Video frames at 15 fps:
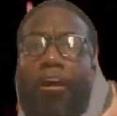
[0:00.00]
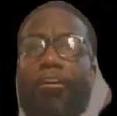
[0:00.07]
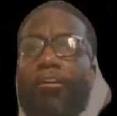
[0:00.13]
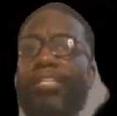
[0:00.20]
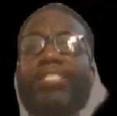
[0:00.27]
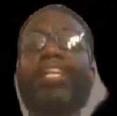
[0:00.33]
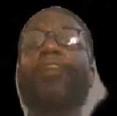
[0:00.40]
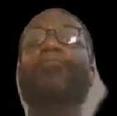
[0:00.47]

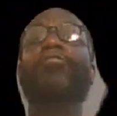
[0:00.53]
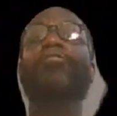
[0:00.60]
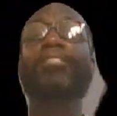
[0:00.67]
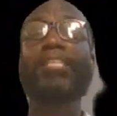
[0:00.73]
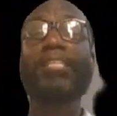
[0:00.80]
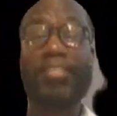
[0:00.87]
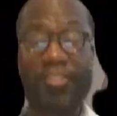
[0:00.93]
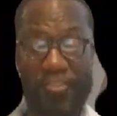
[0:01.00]
never
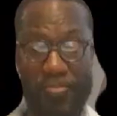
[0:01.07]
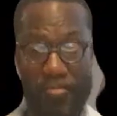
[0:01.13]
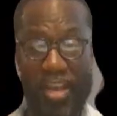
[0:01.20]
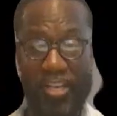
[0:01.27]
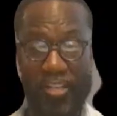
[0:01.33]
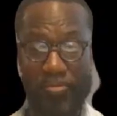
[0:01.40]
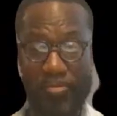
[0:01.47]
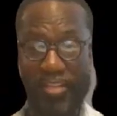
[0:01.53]
cease to
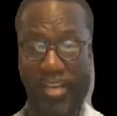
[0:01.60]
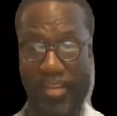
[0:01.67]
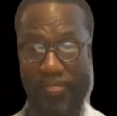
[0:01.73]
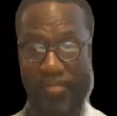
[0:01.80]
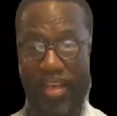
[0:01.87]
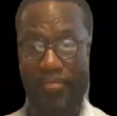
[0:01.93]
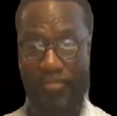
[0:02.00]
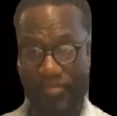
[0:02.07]
amaze me.
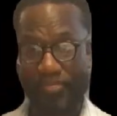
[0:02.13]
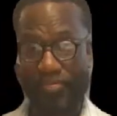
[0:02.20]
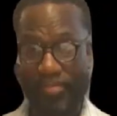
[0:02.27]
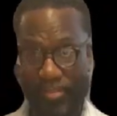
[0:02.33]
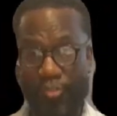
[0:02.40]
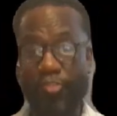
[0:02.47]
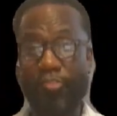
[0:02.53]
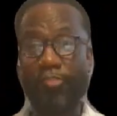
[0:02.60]

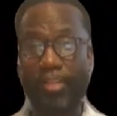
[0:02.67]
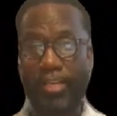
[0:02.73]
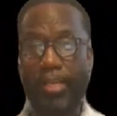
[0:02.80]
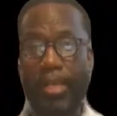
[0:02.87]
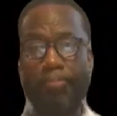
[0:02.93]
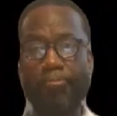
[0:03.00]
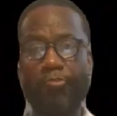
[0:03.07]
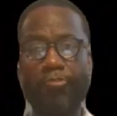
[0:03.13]
Truly,
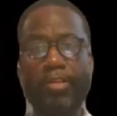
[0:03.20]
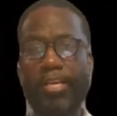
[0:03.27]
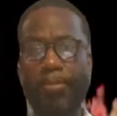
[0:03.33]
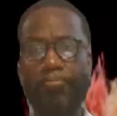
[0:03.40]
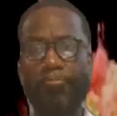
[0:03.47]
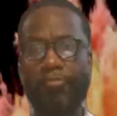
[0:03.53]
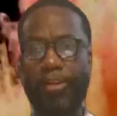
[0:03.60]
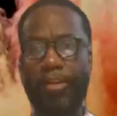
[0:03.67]
I'm really
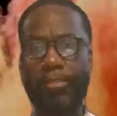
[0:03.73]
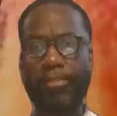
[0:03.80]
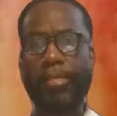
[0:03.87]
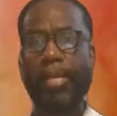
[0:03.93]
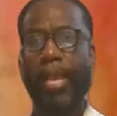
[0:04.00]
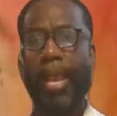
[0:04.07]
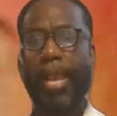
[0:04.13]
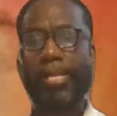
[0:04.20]
impressed.
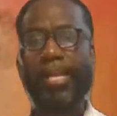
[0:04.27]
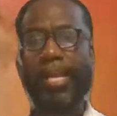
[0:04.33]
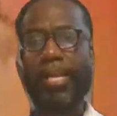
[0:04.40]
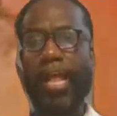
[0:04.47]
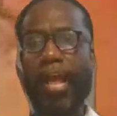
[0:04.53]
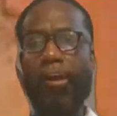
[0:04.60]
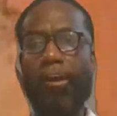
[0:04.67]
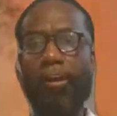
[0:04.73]
And
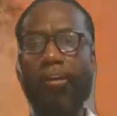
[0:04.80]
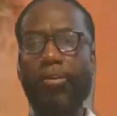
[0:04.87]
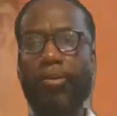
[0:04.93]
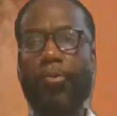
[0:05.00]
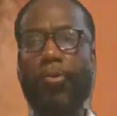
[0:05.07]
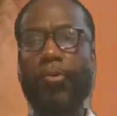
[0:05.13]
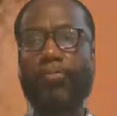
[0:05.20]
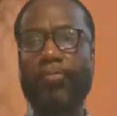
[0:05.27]
then
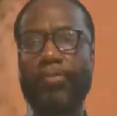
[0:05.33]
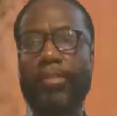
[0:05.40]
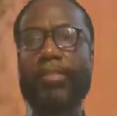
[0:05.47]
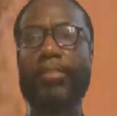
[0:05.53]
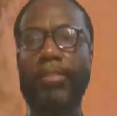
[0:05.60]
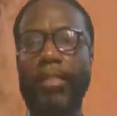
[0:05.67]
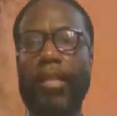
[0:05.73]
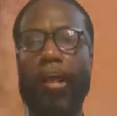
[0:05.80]

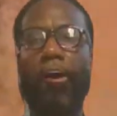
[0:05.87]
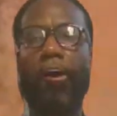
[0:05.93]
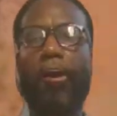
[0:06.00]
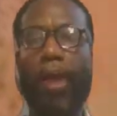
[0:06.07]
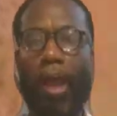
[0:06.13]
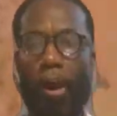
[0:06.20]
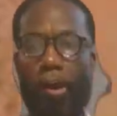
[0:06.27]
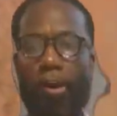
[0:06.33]

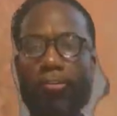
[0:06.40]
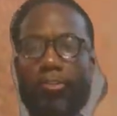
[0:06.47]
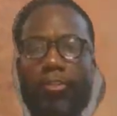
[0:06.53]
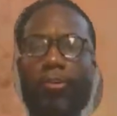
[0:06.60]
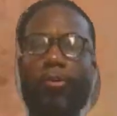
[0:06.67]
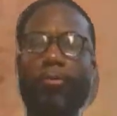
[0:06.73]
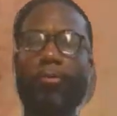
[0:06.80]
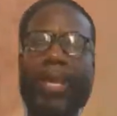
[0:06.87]

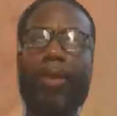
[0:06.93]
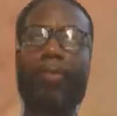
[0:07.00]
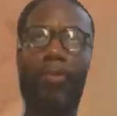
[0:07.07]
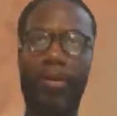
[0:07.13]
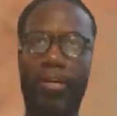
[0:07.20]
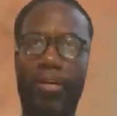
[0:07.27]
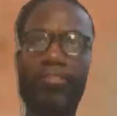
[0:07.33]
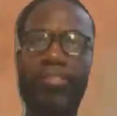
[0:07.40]
also we had one other